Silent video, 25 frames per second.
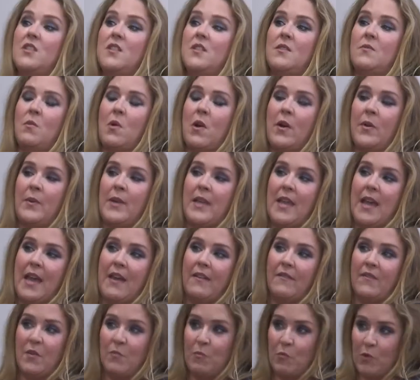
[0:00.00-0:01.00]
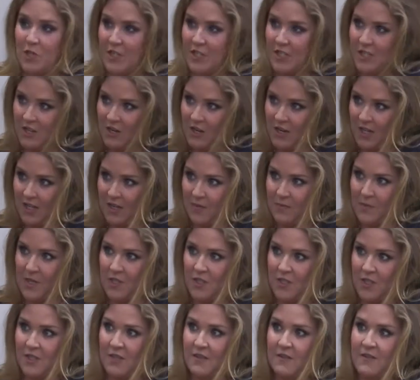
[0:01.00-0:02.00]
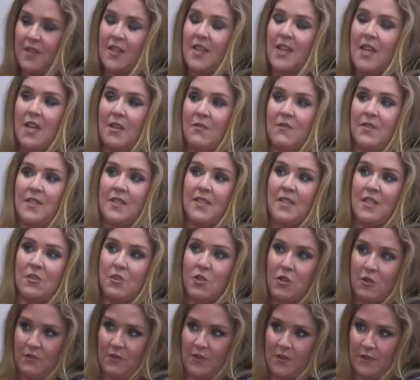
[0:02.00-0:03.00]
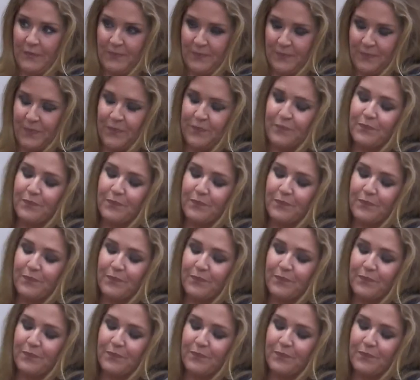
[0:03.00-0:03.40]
which is why we have a British High Commission here in St John's.